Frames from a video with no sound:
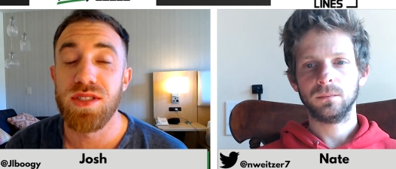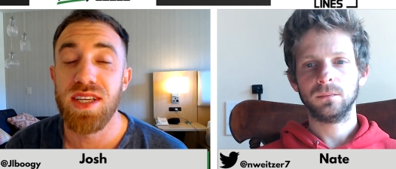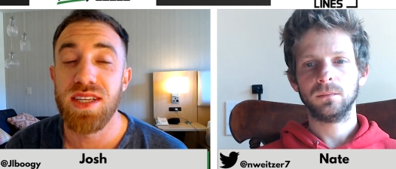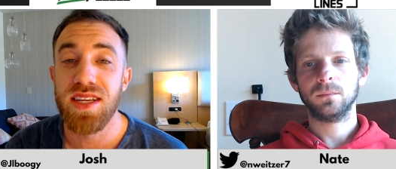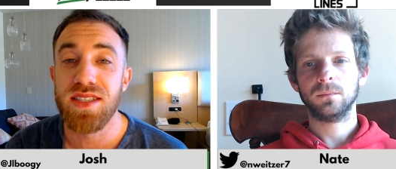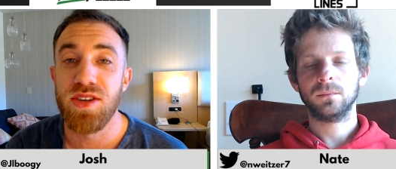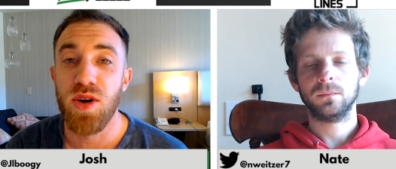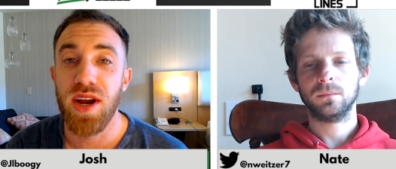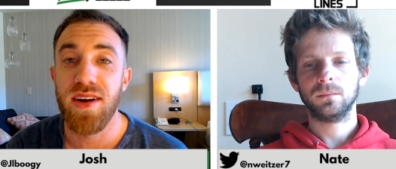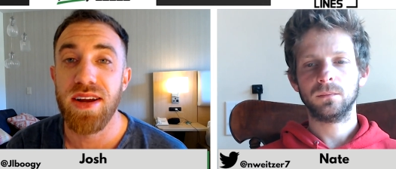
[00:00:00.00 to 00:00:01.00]
Speaker 1: listings in your
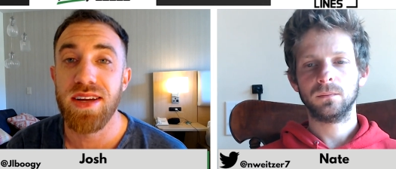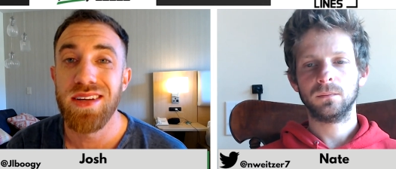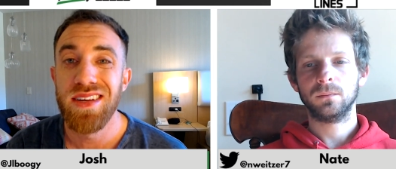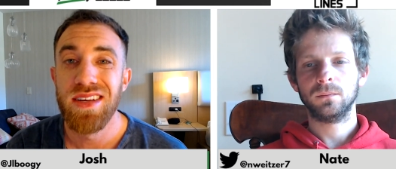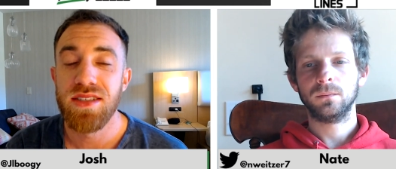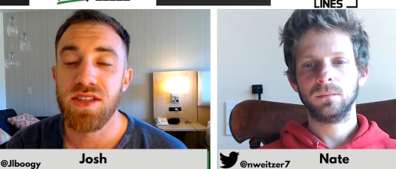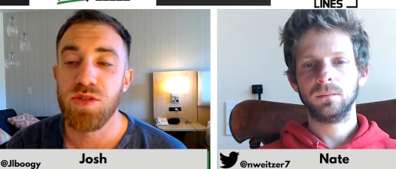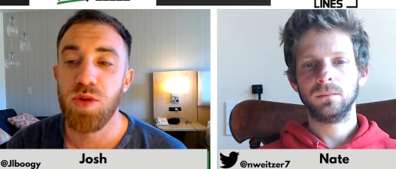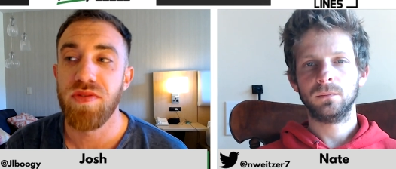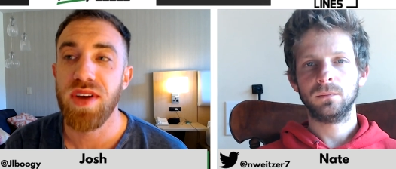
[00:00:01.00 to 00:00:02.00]
area, such as what
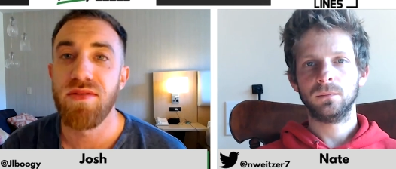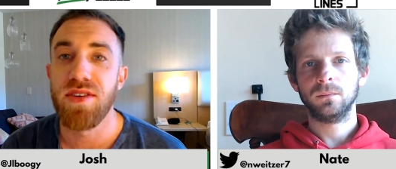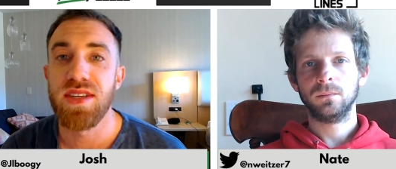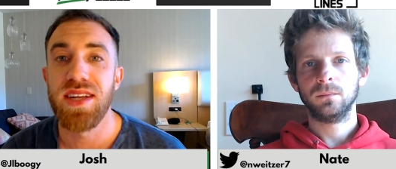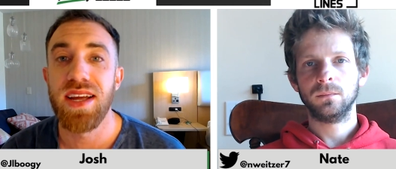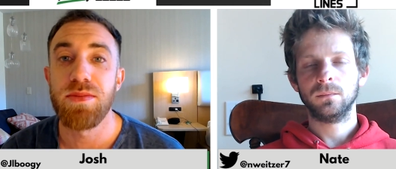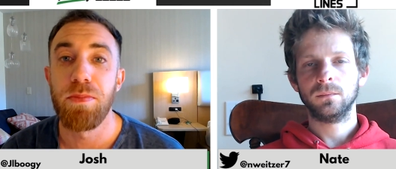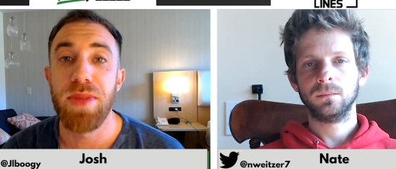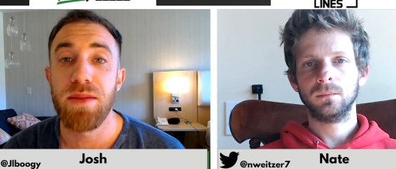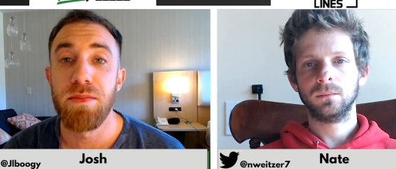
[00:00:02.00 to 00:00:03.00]
we've got for tonight's
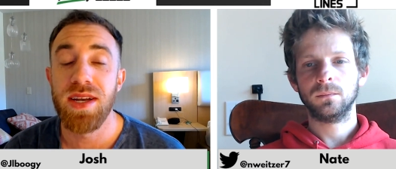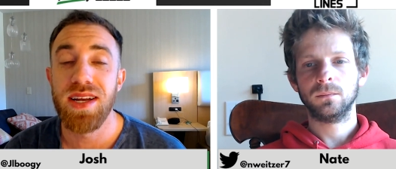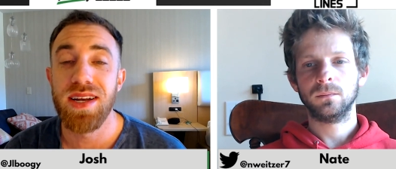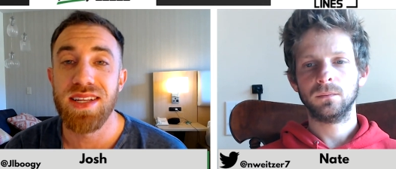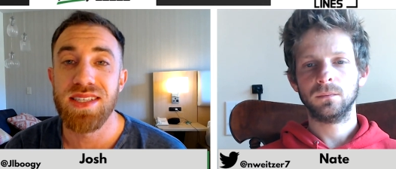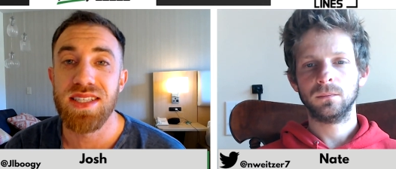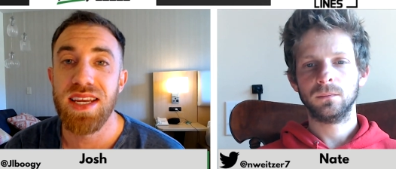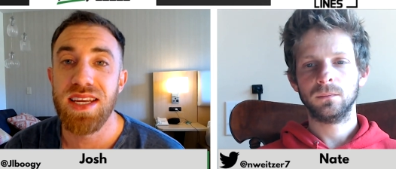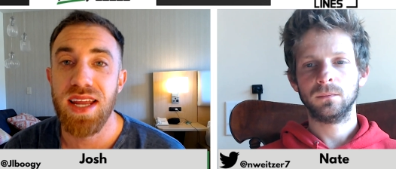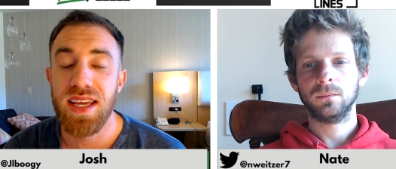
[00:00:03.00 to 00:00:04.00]
big Monday night slate.
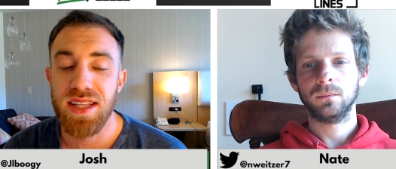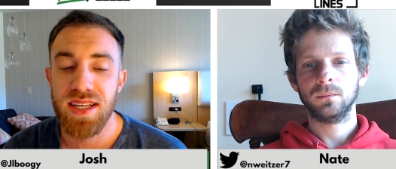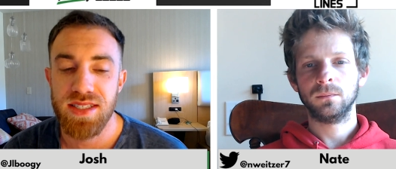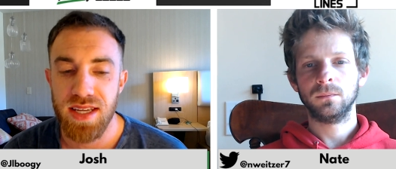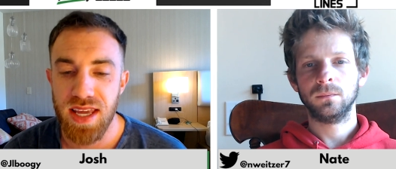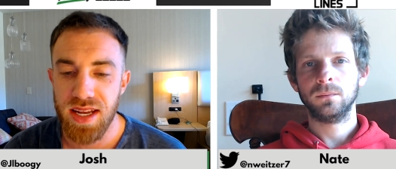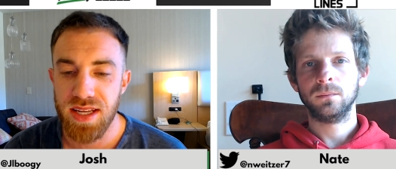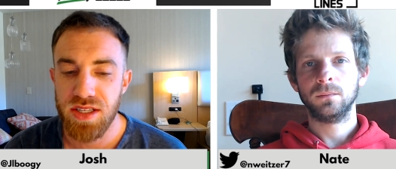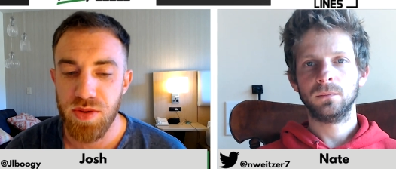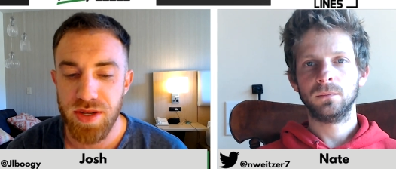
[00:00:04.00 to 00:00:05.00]
Nate, let's get
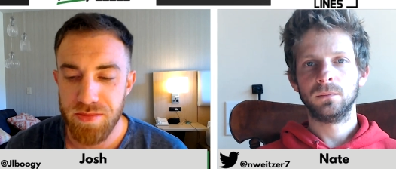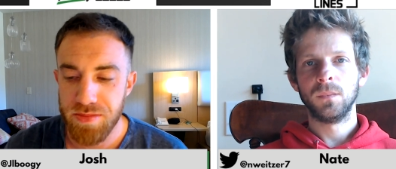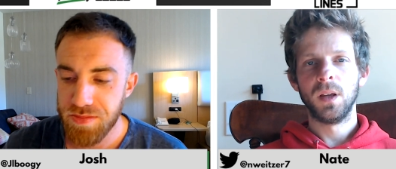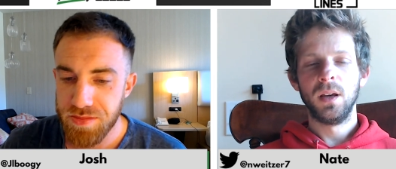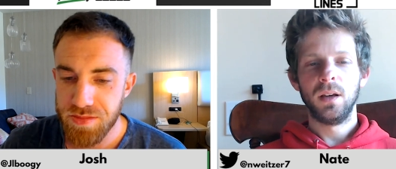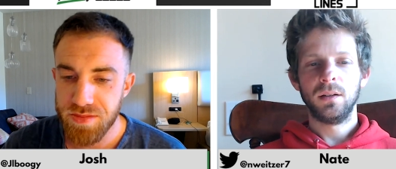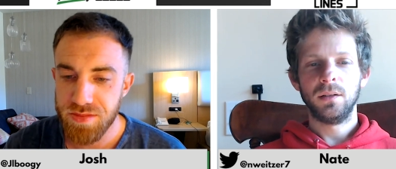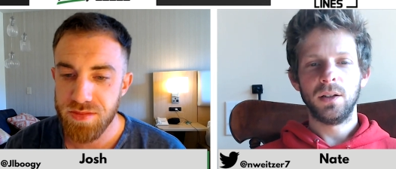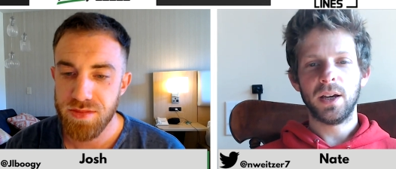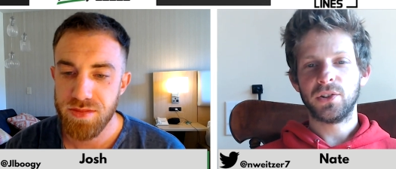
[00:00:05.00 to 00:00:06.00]
into it.
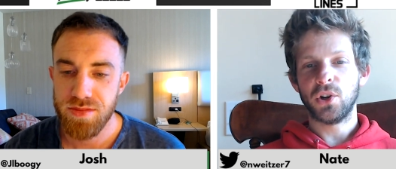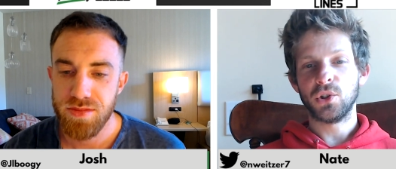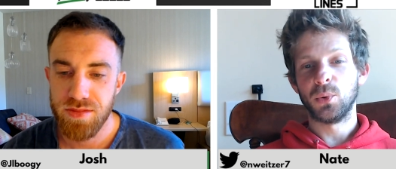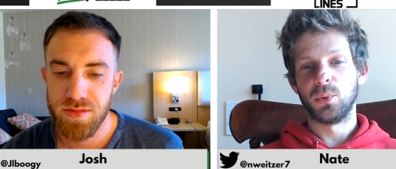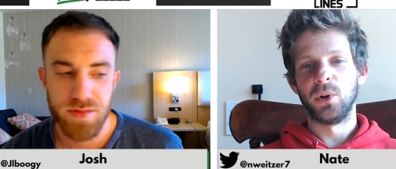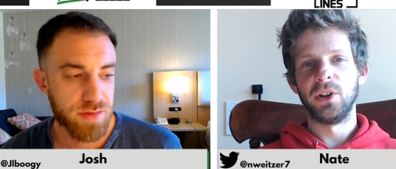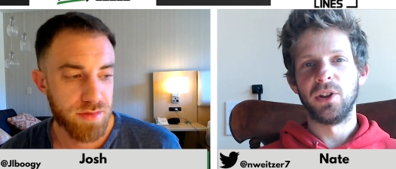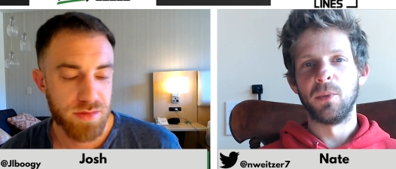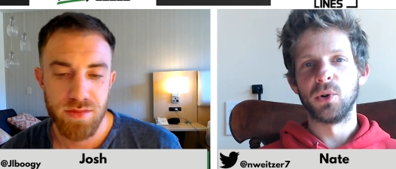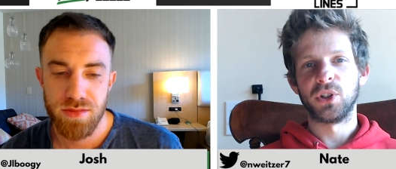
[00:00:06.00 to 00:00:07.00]
Speaker 2: Yeah, it starts with really the
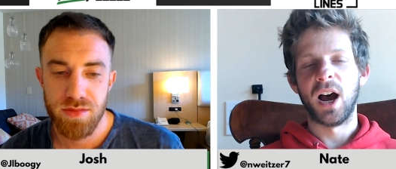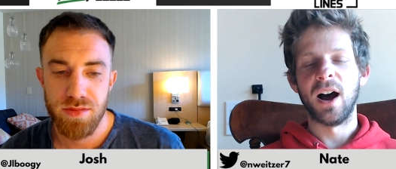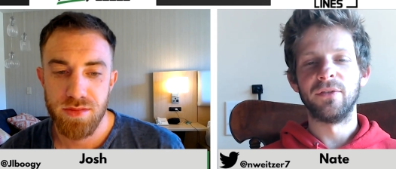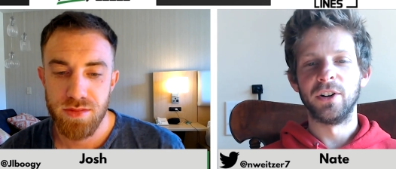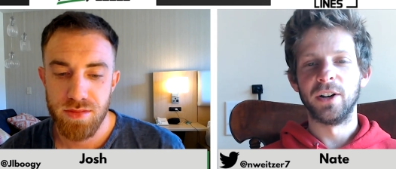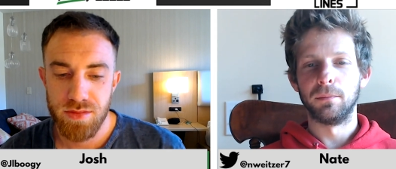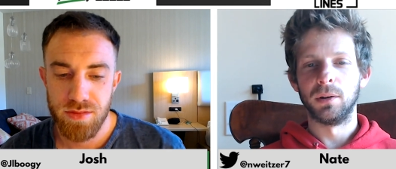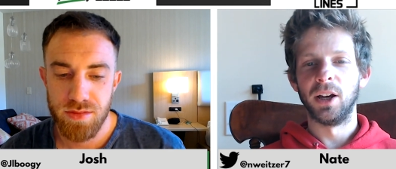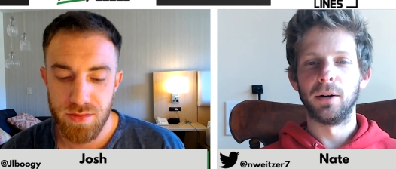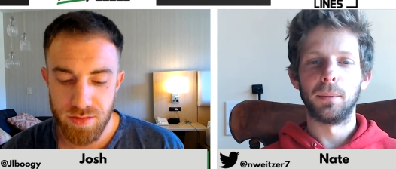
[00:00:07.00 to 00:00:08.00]
most confident
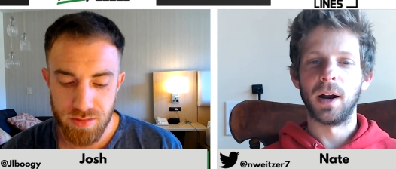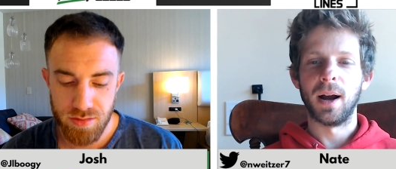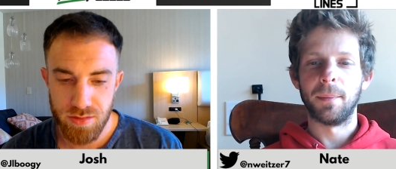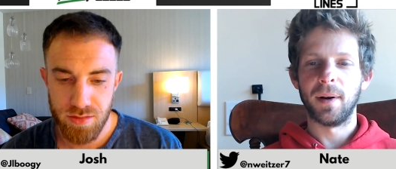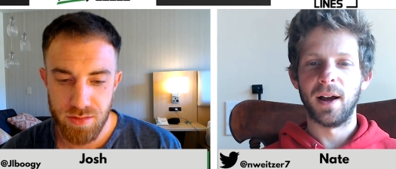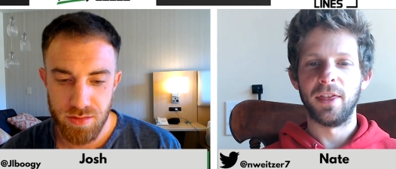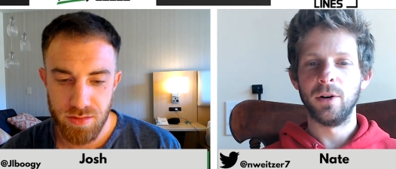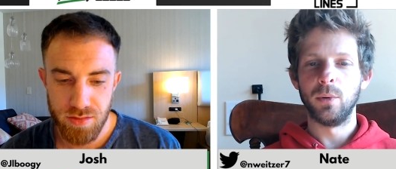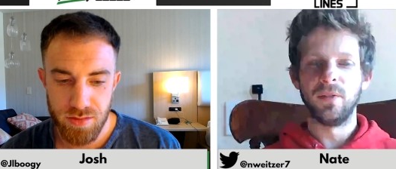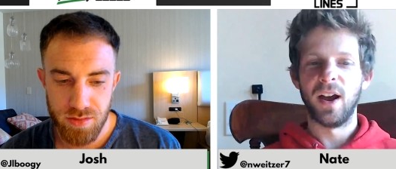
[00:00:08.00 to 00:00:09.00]
player prop I think
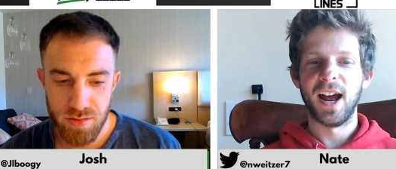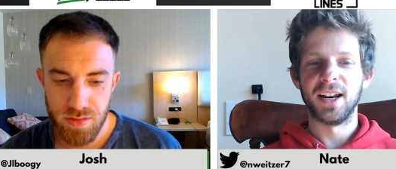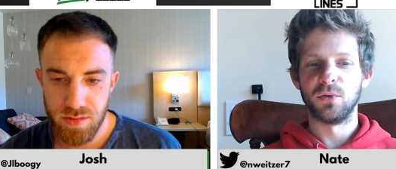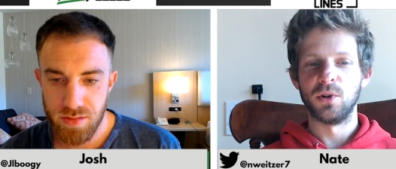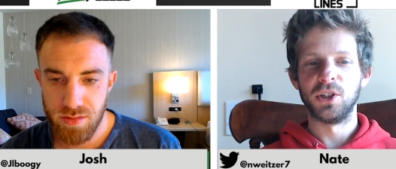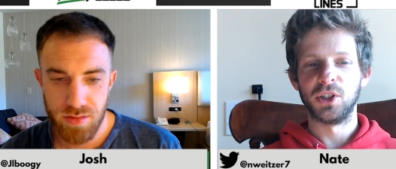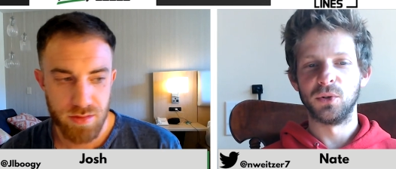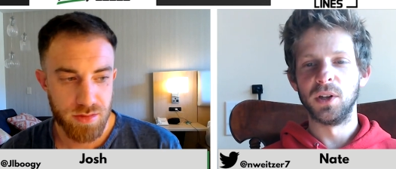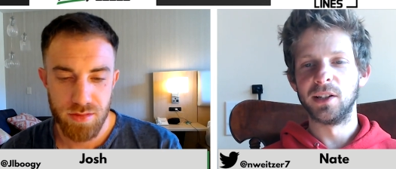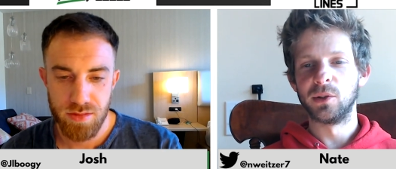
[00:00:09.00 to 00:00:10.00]
we've had in recent
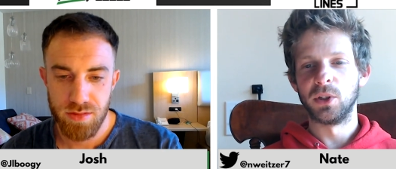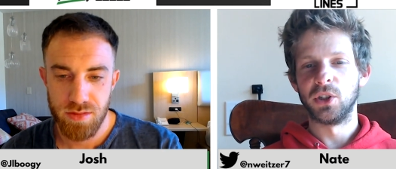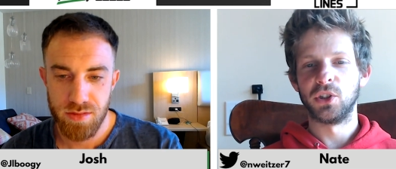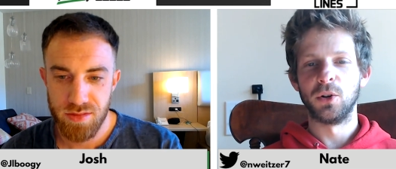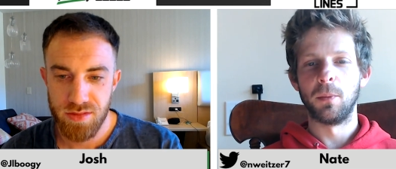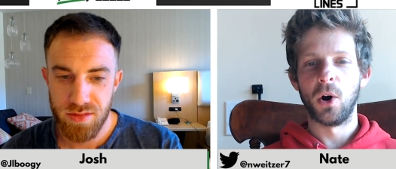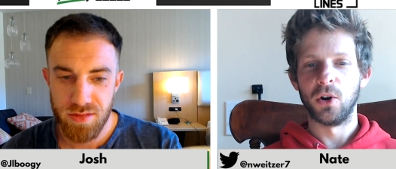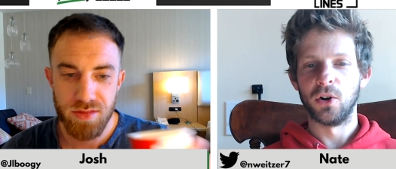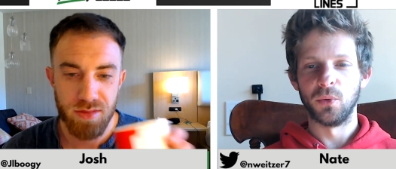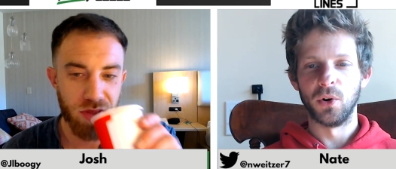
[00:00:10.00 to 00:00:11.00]
weeks, which is DeMar
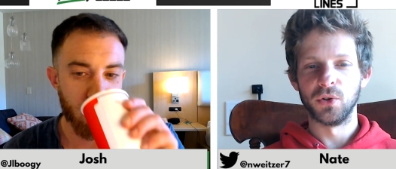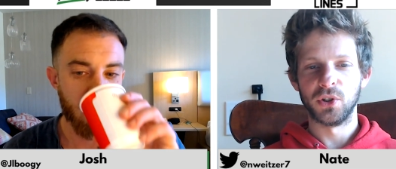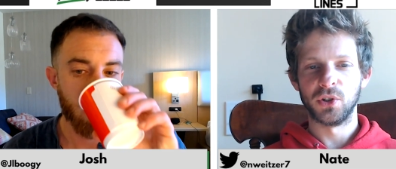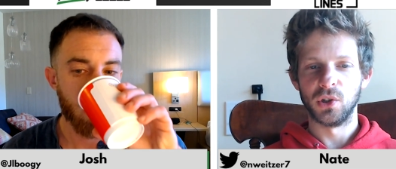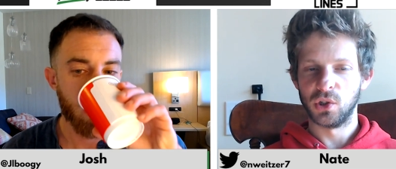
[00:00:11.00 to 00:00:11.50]
DeRozan to